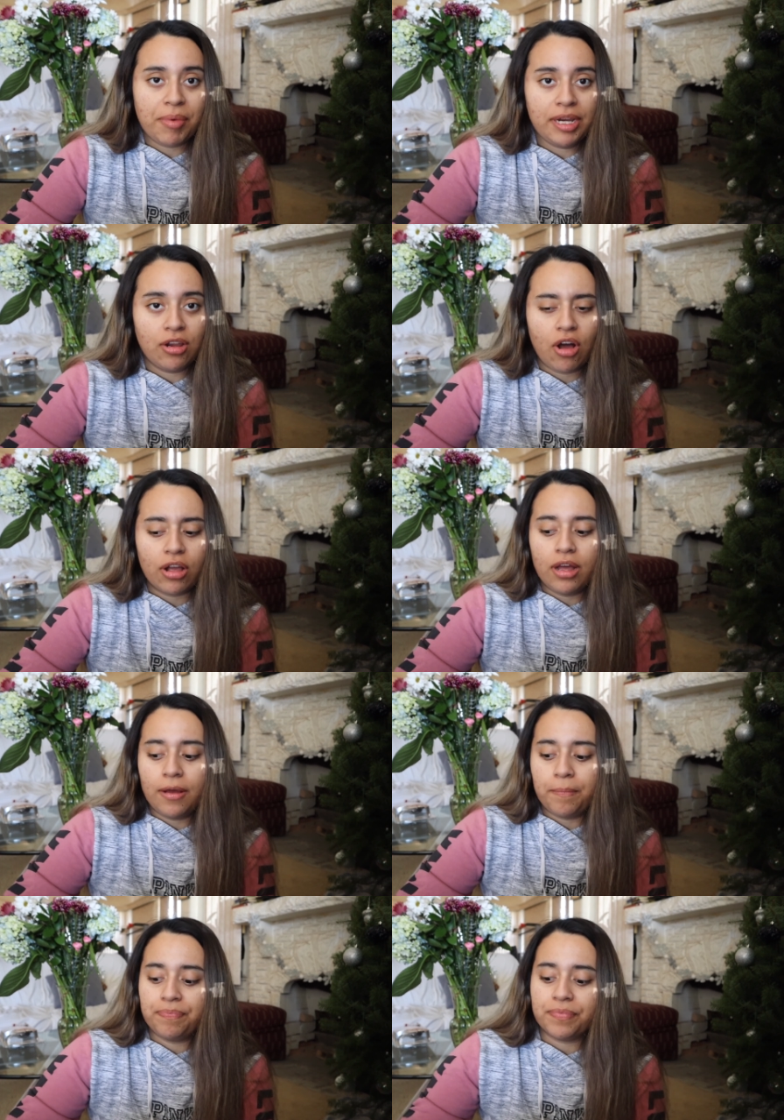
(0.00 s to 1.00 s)
my dog
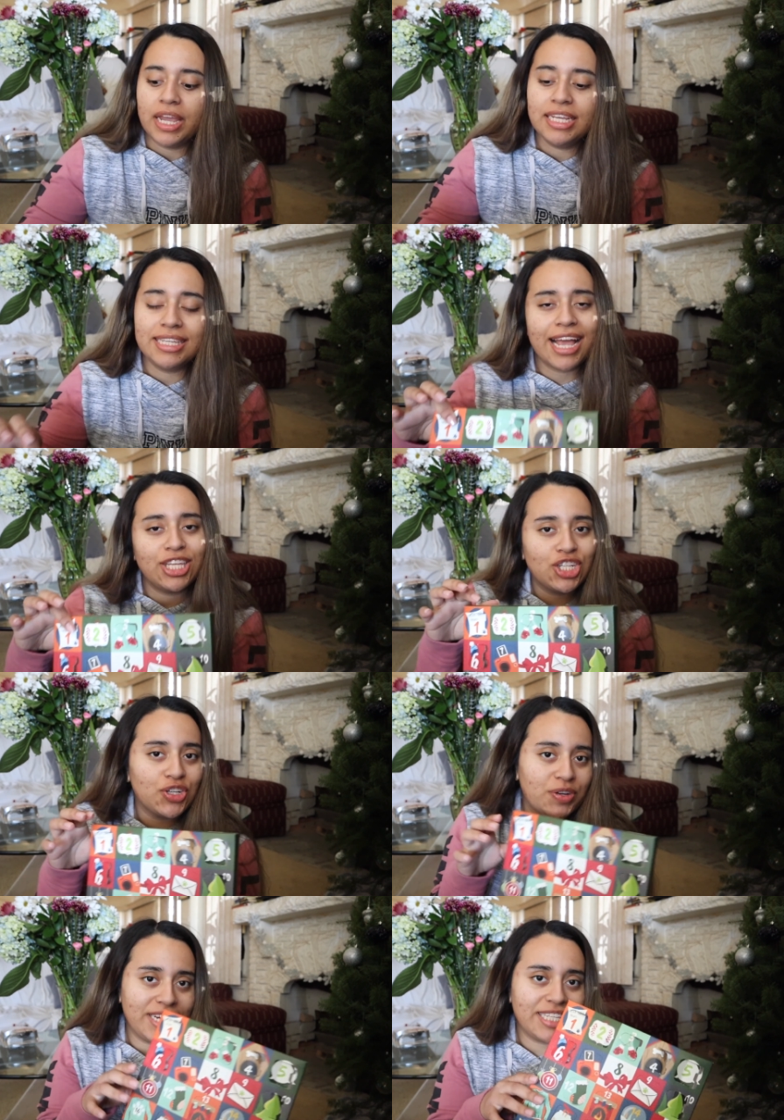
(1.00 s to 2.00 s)
um his
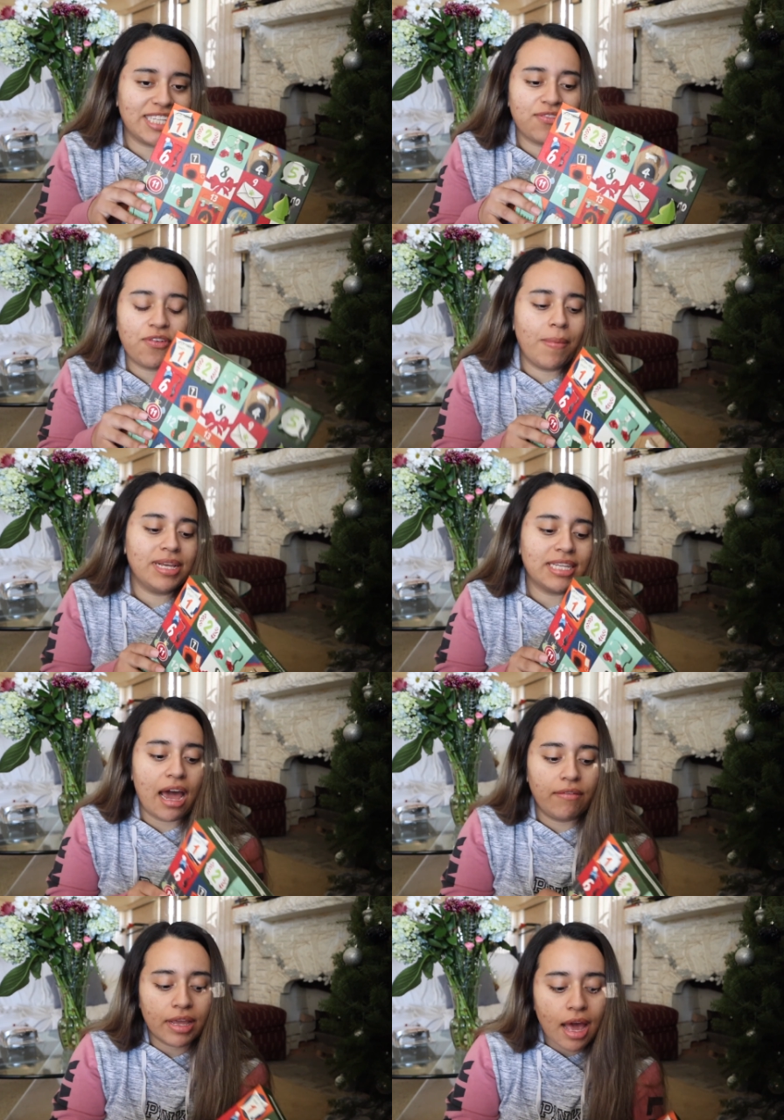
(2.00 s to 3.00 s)
treats from his
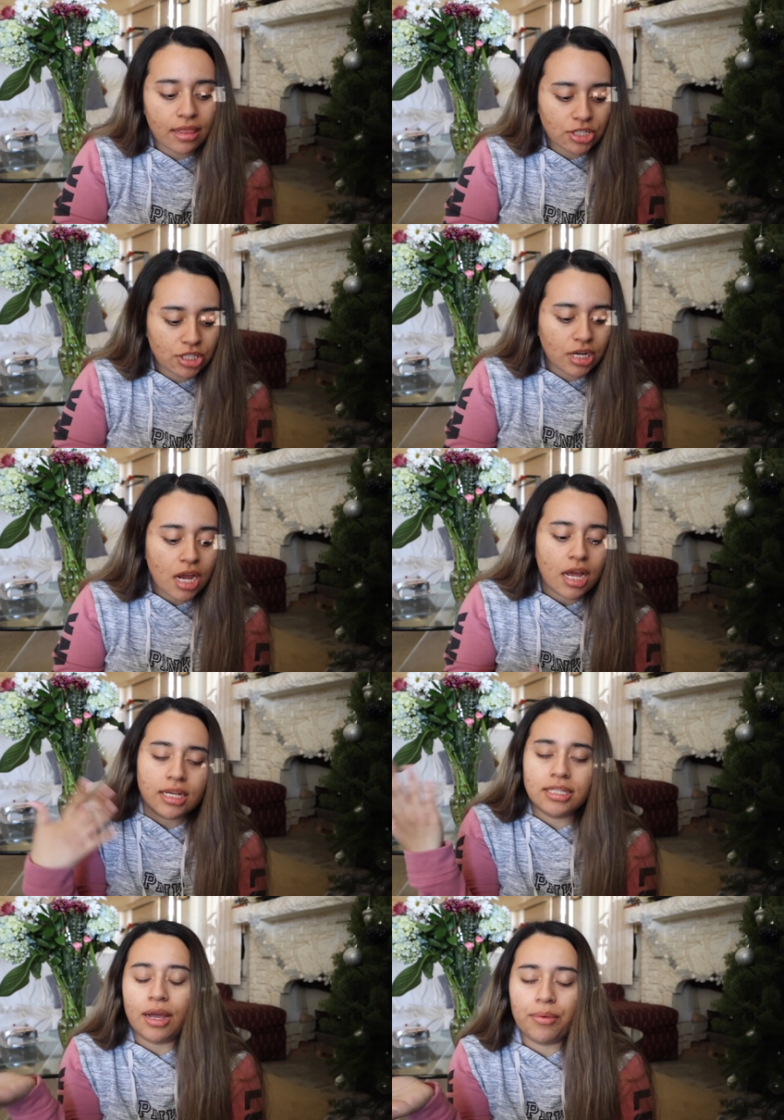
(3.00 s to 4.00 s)
advent calendar
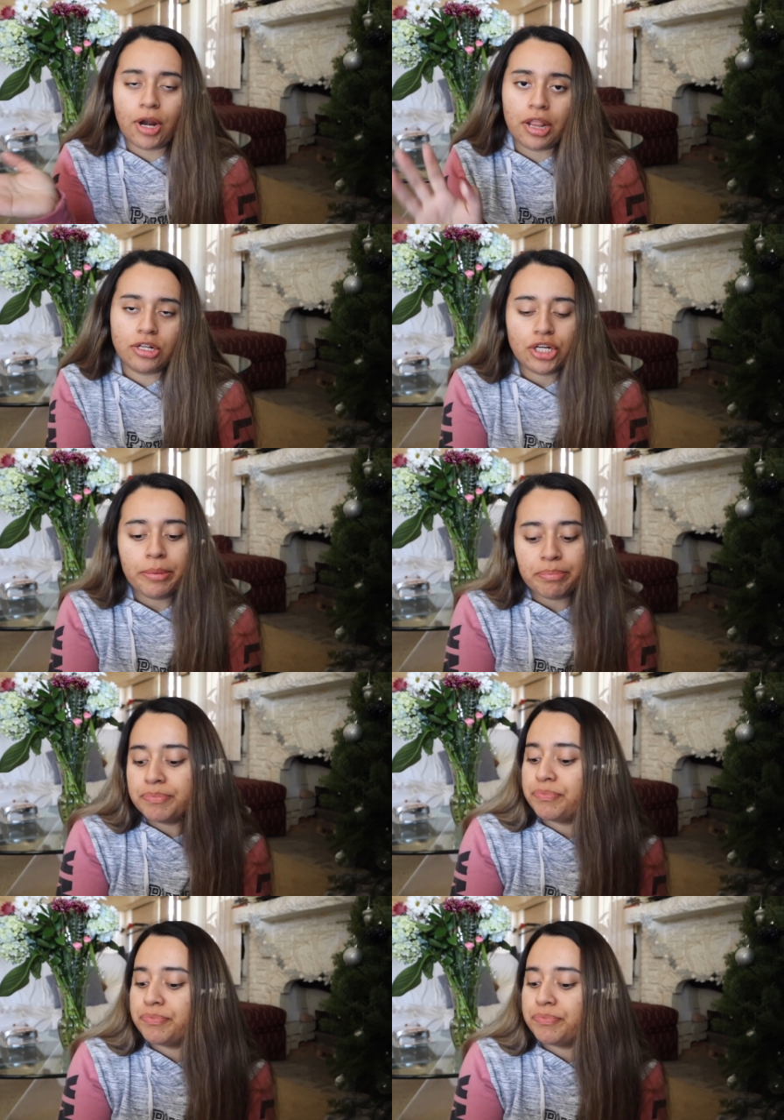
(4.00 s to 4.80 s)
because i went on the trip